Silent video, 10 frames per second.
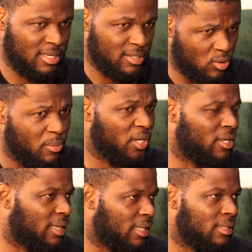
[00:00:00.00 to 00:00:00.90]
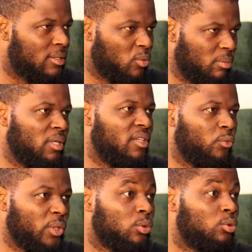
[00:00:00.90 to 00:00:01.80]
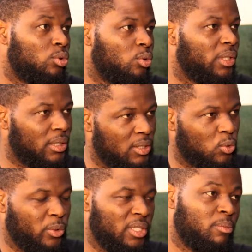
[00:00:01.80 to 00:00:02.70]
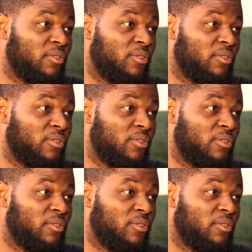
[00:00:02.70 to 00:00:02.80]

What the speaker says: So many other things we believe we could do with this waste,